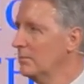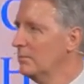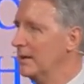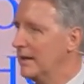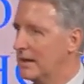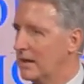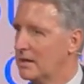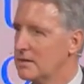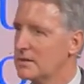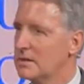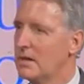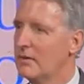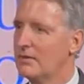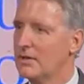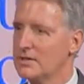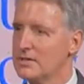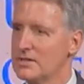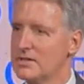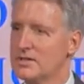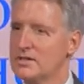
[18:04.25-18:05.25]
because of
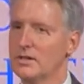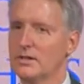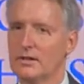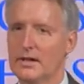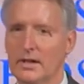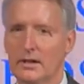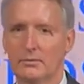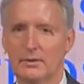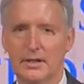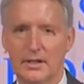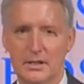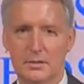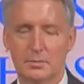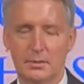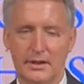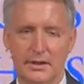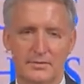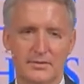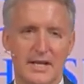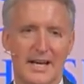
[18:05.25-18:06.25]
our sincerely held religious
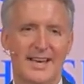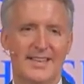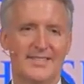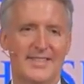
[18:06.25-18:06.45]
beliefs.